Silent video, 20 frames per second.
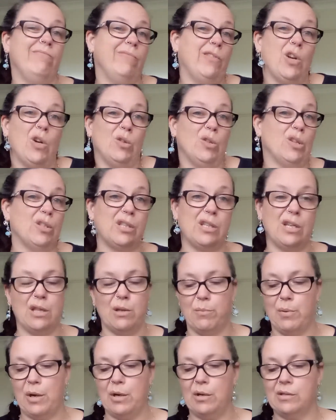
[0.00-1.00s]
got lost in the
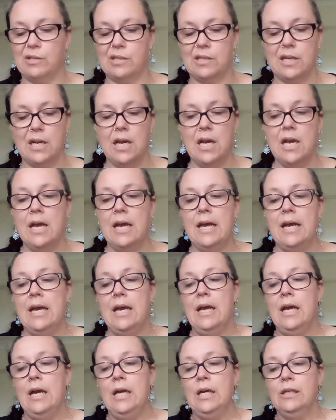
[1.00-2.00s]
post.
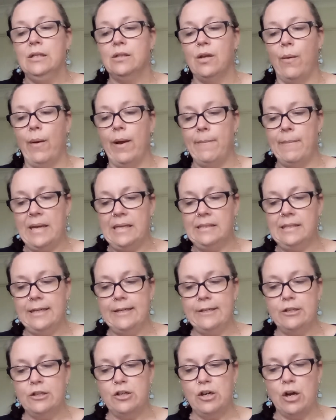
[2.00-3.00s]
So I
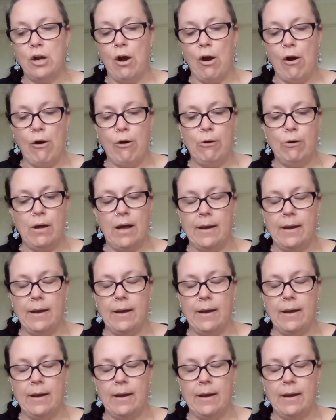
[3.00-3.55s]
messaged Nicole,